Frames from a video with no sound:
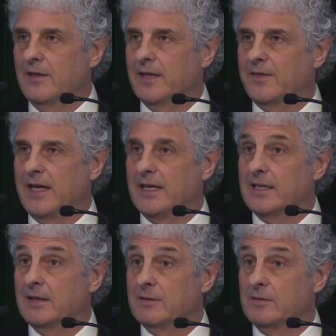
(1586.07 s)
that they
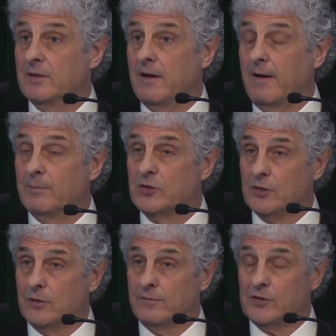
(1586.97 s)
can
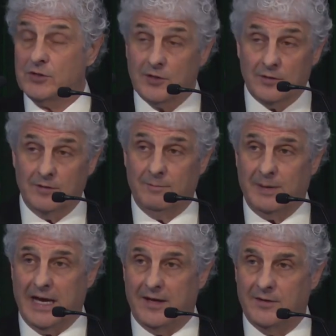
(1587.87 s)
observe certain
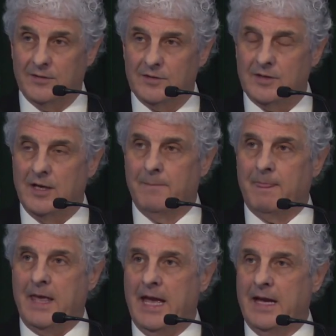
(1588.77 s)
patterns
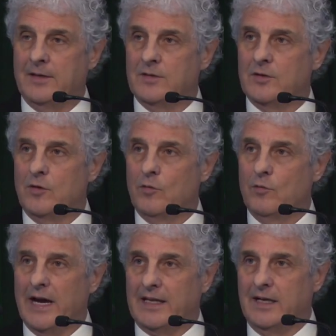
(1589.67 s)
and
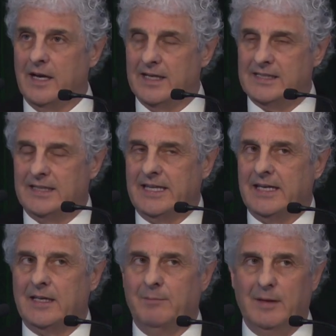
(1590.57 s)
recognize that
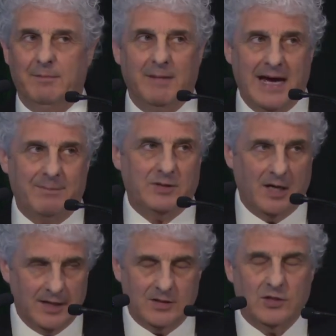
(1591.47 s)
they can be mapped
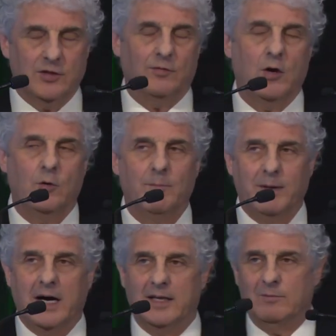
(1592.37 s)
onto their own
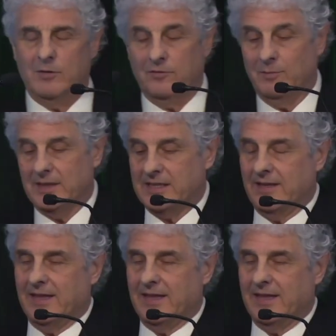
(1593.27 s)
body movements.